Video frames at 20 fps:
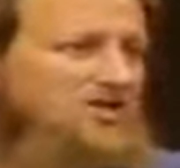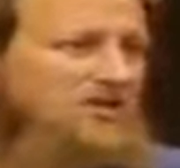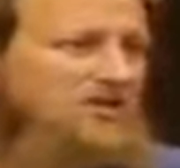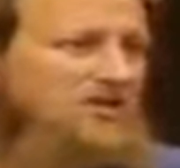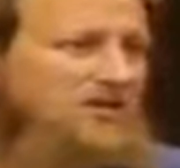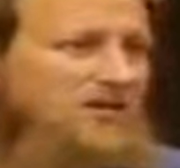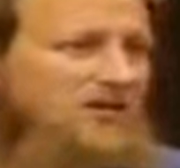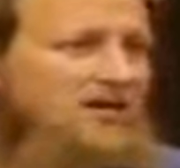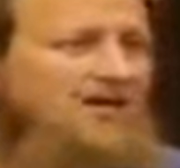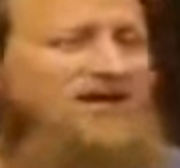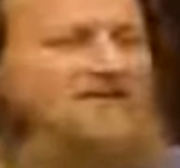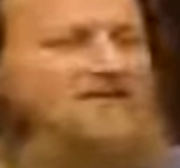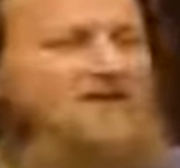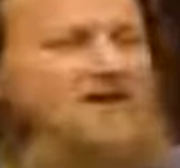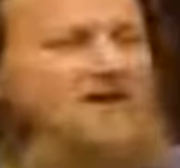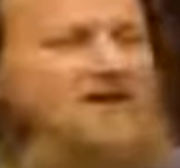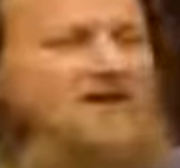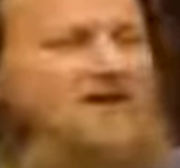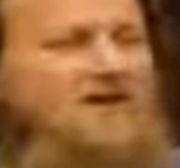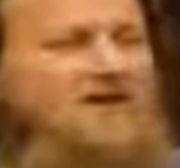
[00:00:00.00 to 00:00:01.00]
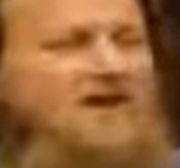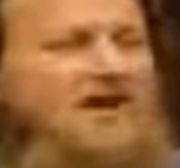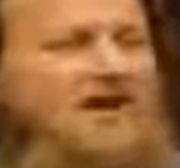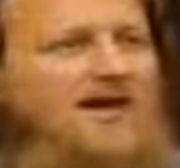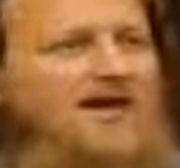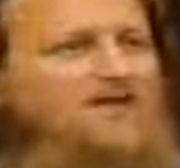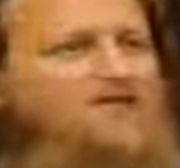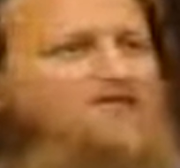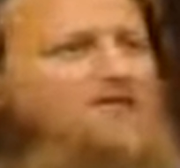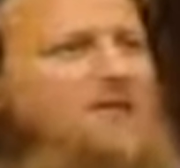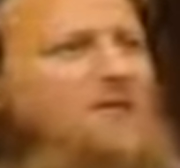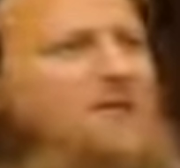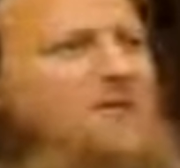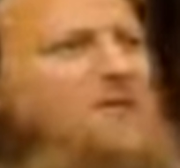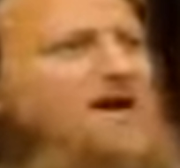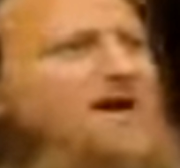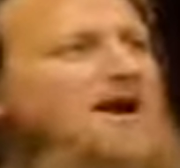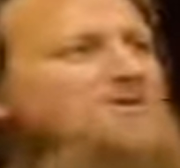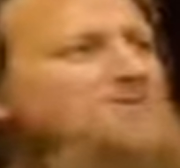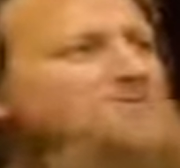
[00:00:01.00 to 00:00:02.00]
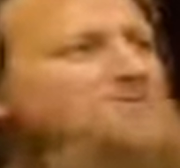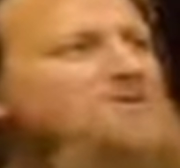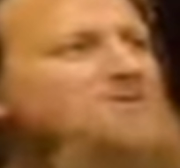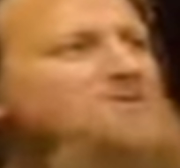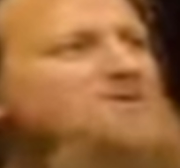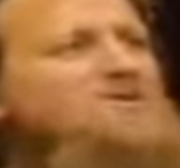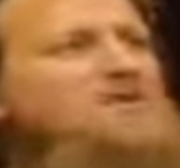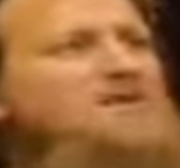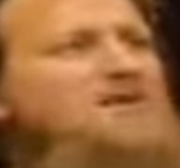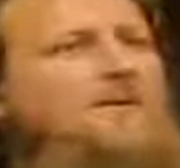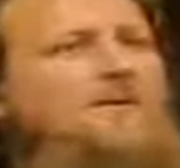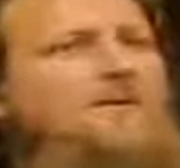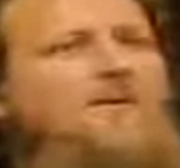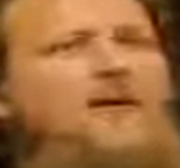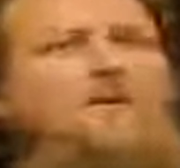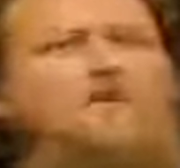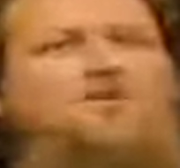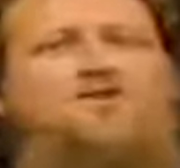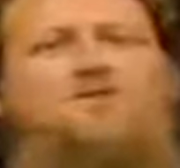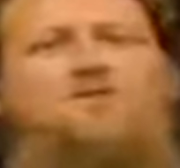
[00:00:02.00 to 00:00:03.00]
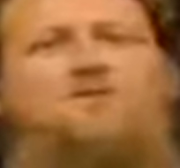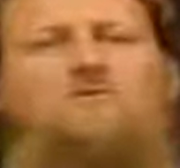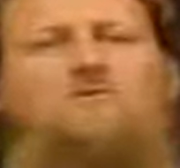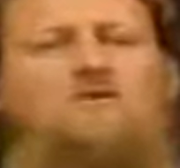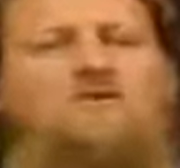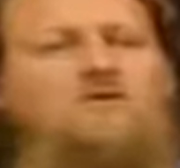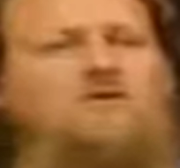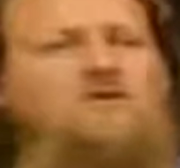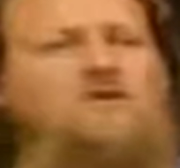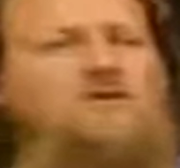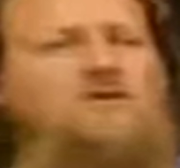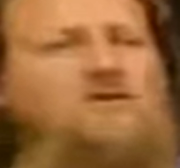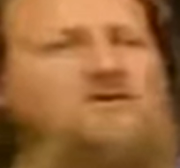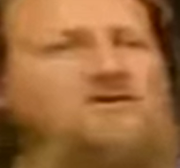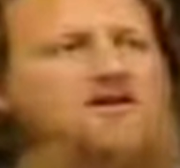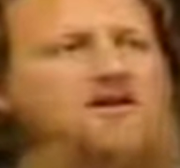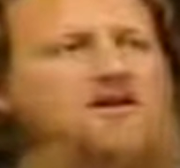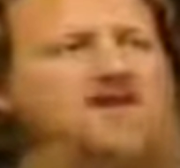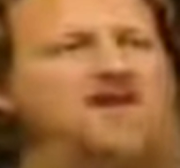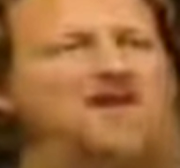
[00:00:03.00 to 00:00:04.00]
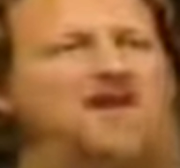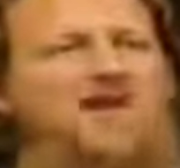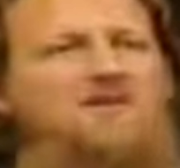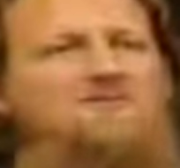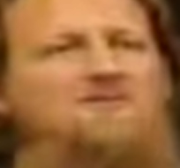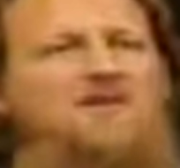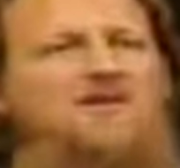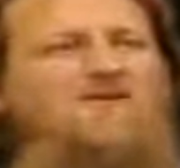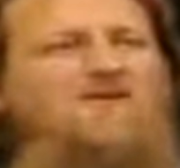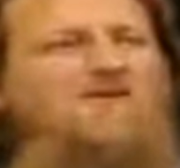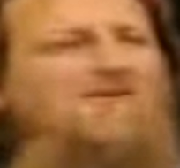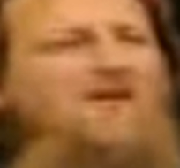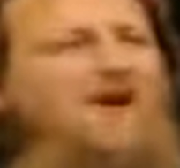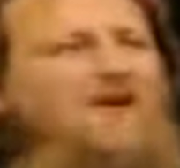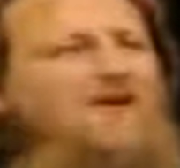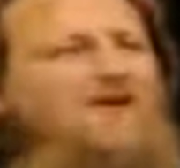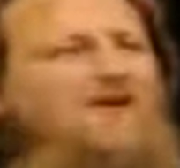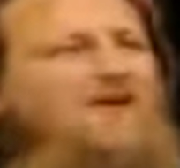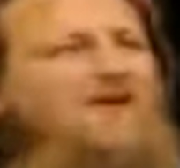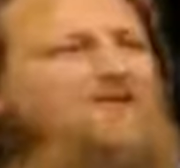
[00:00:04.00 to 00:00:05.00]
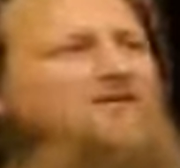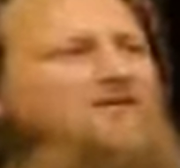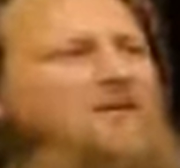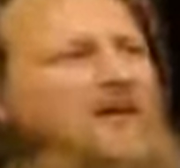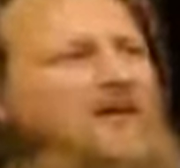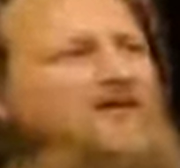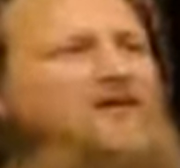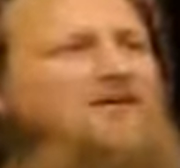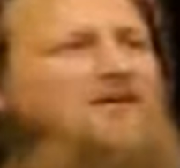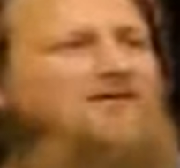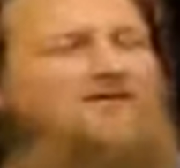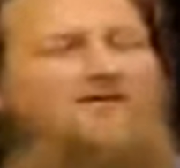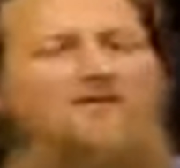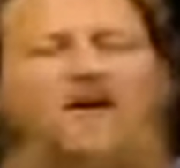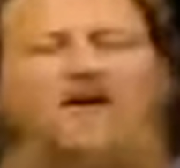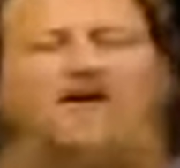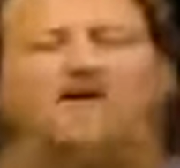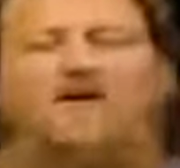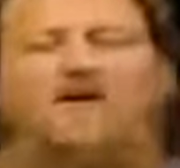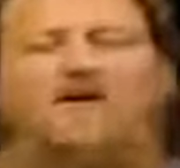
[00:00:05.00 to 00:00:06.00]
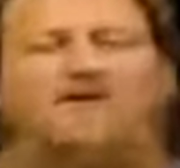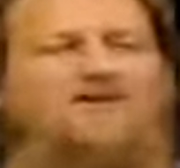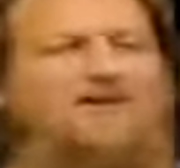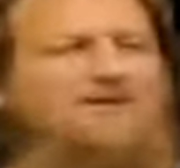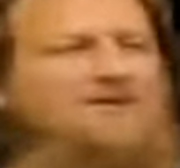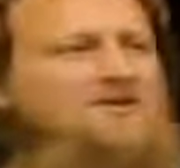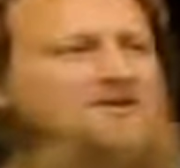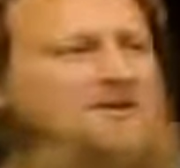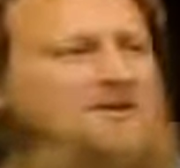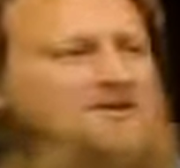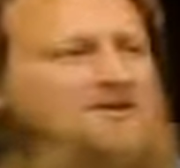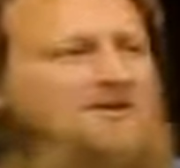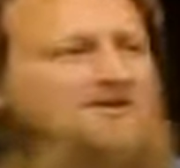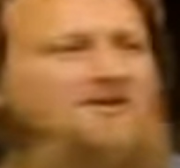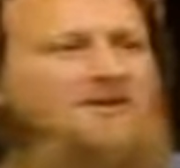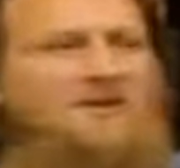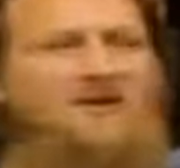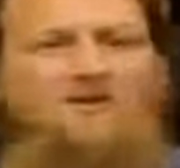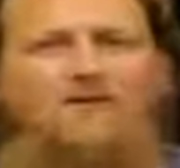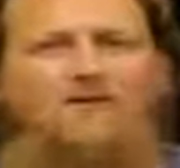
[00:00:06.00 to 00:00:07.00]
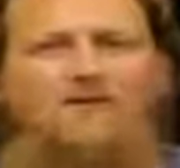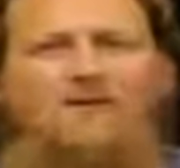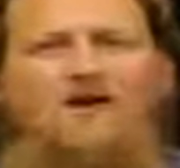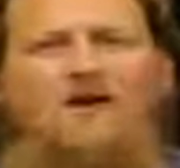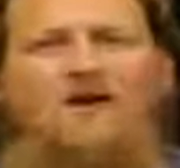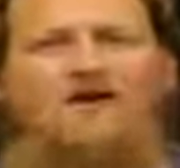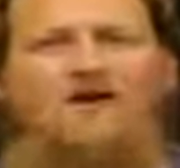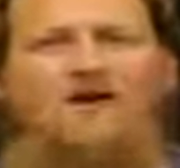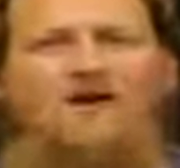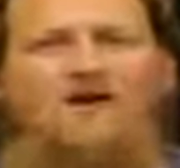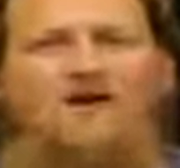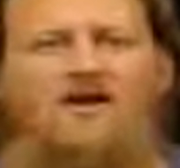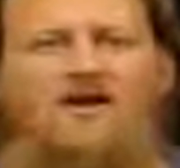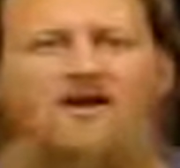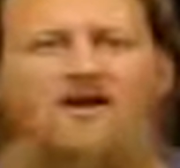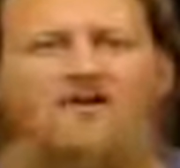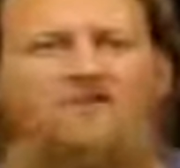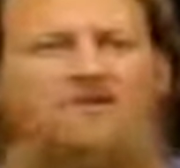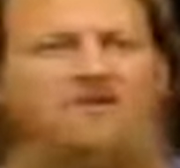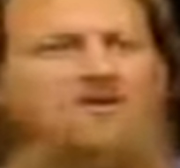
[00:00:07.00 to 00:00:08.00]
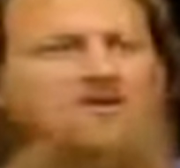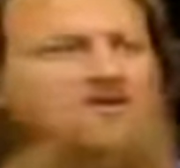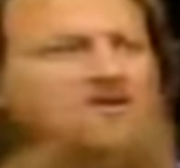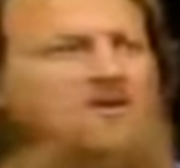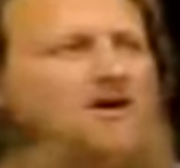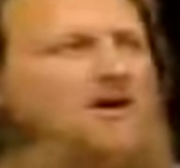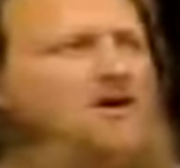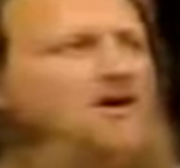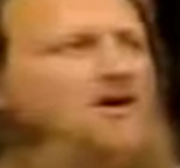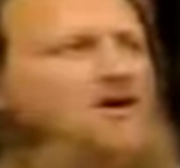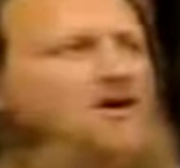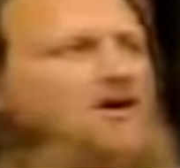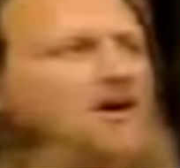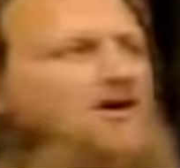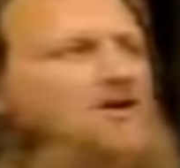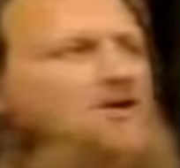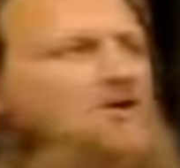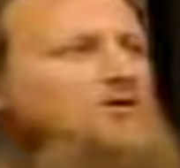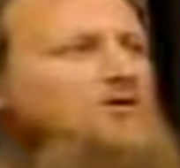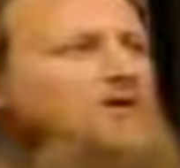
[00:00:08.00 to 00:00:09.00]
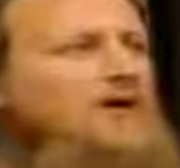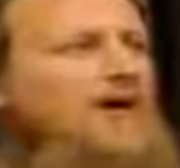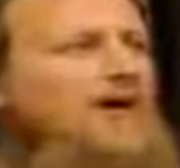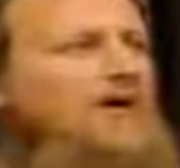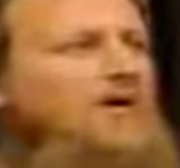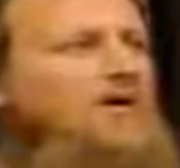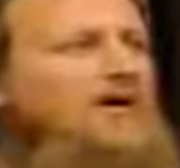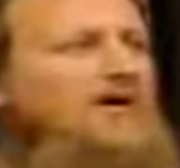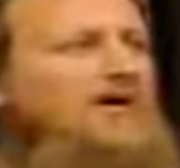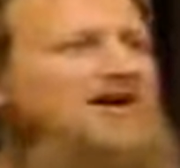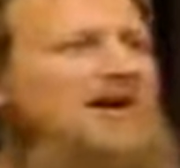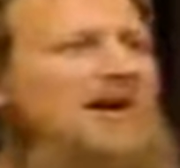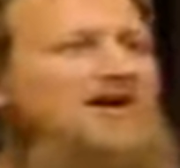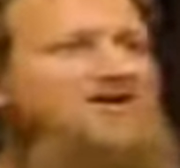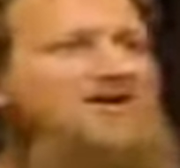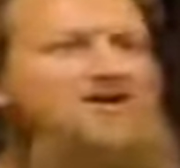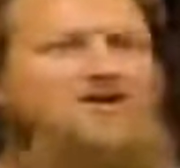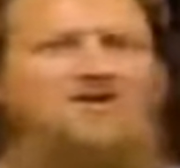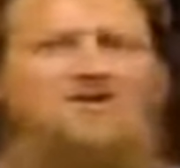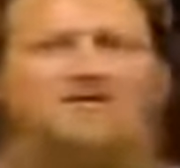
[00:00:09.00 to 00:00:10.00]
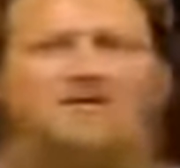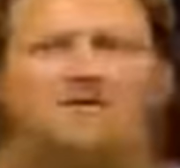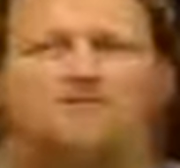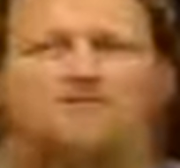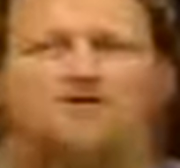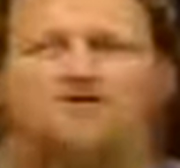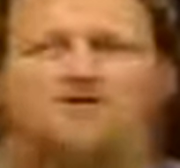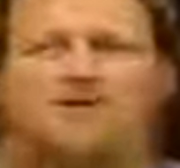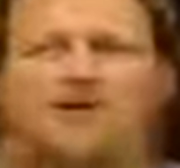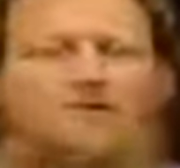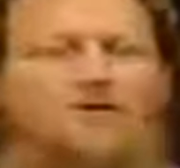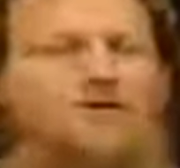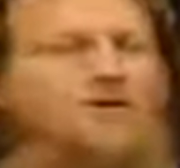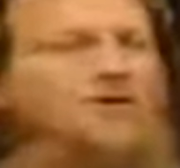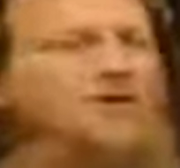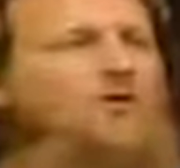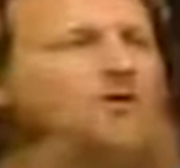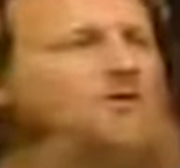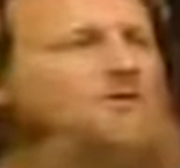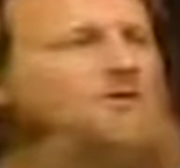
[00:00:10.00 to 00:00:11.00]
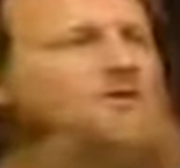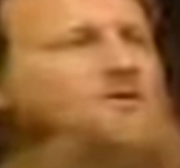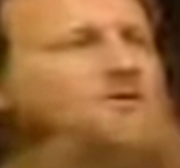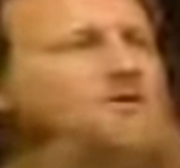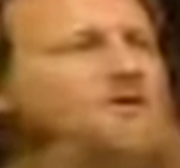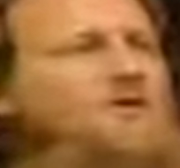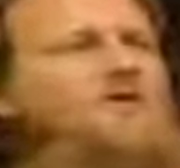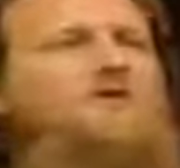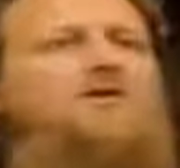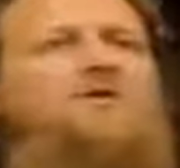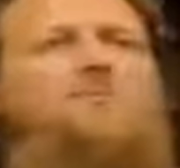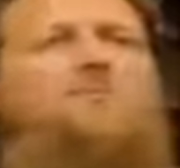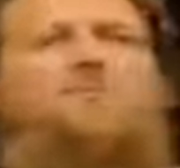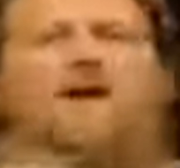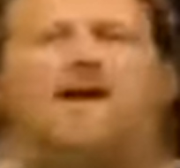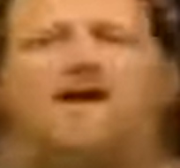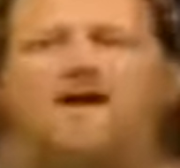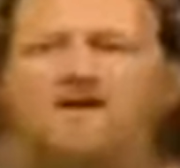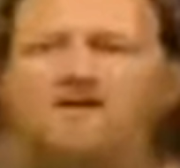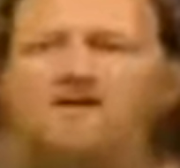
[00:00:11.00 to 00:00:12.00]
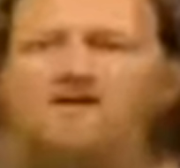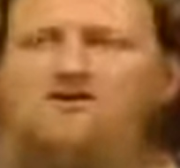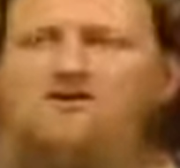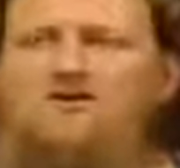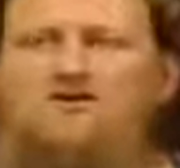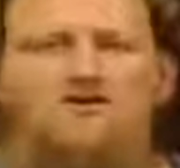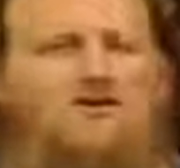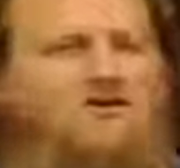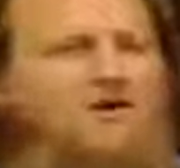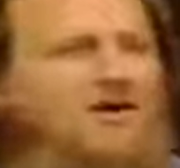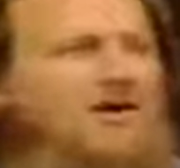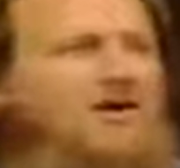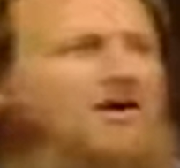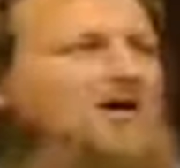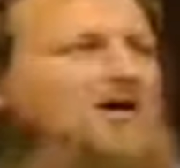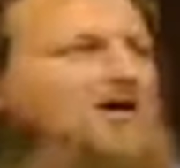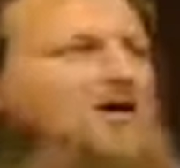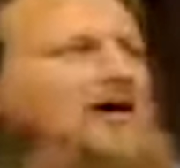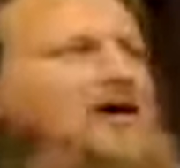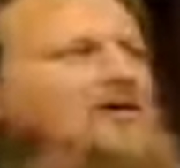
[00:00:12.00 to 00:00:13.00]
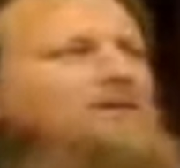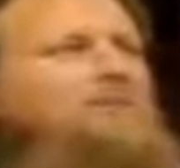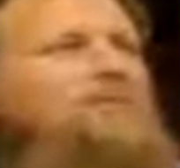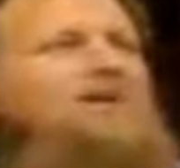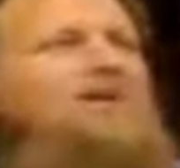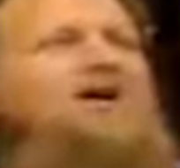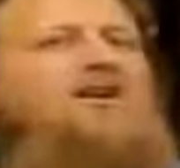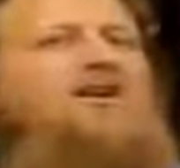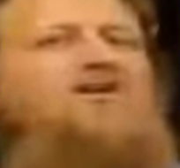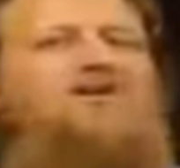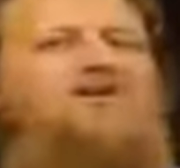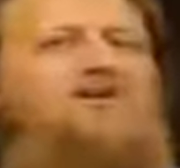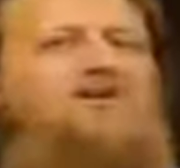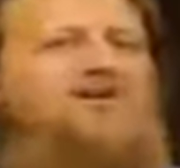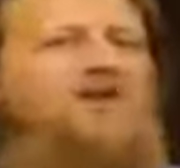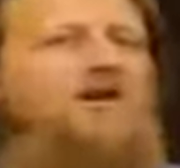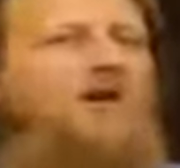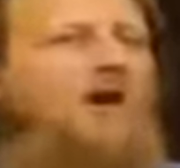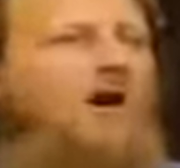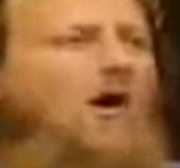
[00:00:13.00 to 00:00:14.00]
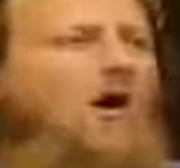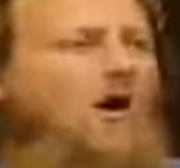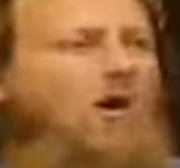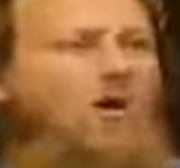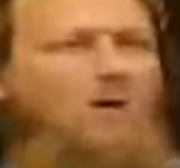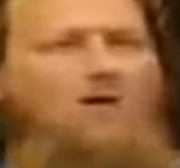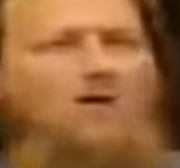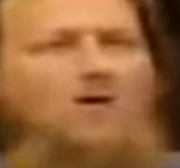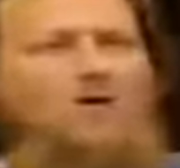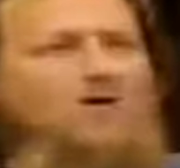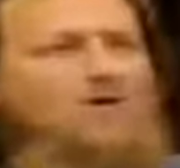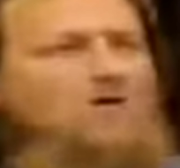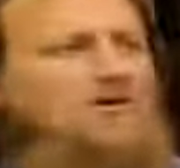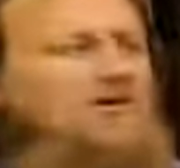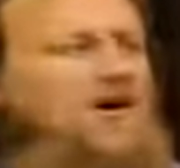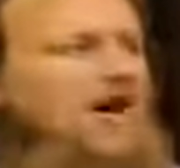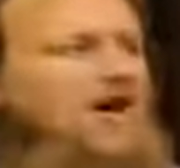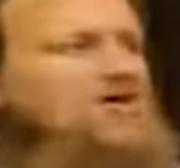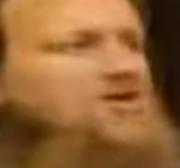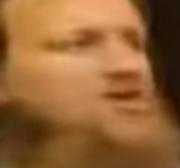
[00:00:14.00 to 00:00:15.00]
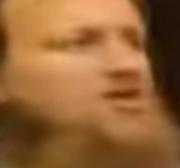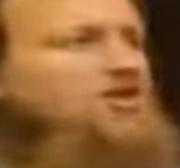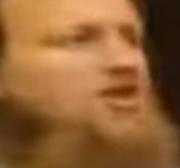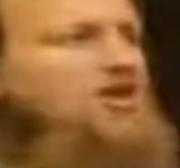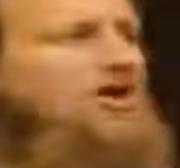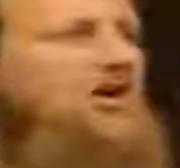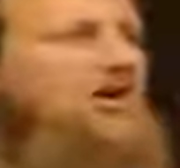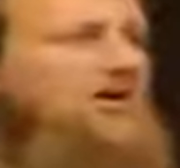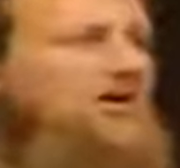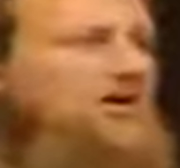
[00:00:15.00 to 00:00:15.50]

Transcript: or whatever. And if someone becomes a Muslim in those communities, it can be very, very, very intimidating, very frightening. Because not only are you now having to adopt Islam, you almost feel compelled to embrace this whole culture